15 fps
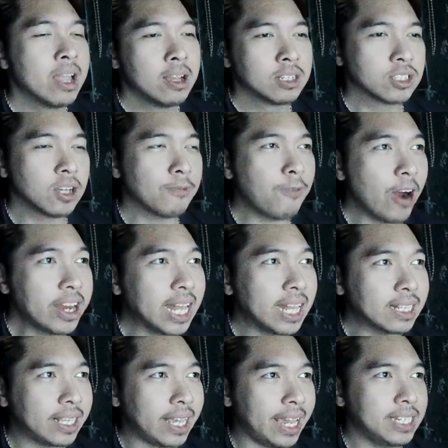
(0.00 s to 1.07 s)
So for
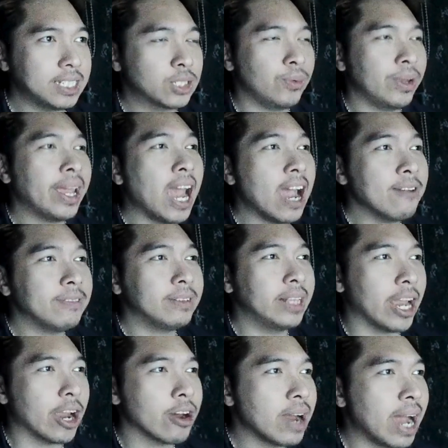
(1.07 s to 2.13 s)
that case, we have
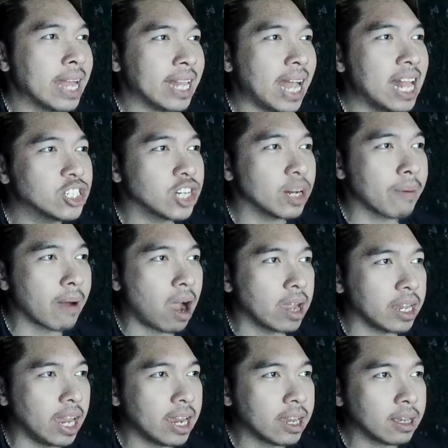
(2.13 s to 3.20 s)
there an
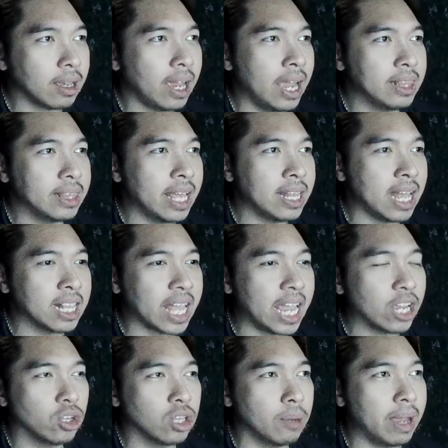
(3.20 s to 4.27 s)
algebraic and then a
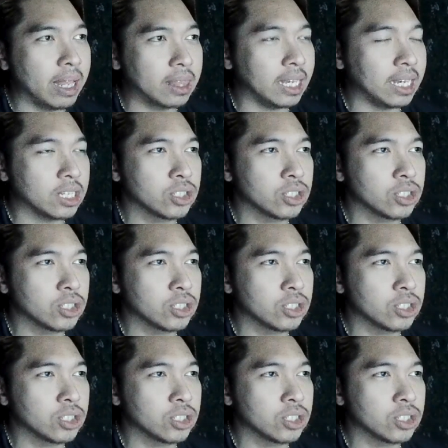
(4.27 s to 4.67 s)
trigonometric.